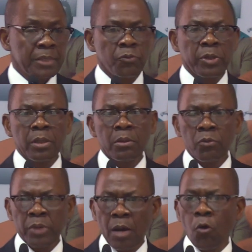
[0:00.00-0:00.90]
But
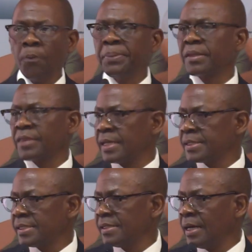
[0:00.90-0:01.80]
we are hoping
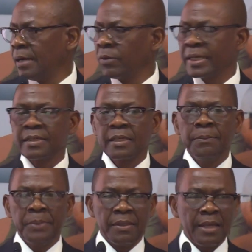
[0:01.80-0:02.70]
that we can
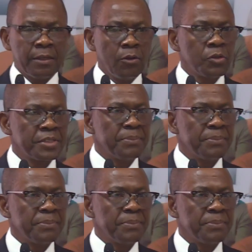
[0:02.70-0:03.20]
keep it that low.